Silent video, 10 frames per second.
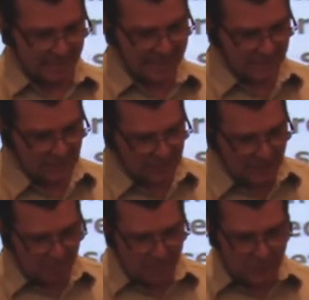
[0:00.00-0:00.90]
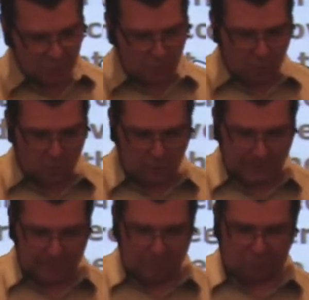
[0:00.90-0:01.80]
He has sent me to
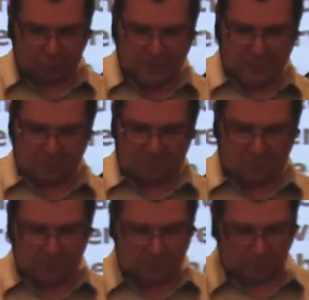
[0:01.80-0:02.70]
proclaim freedom for the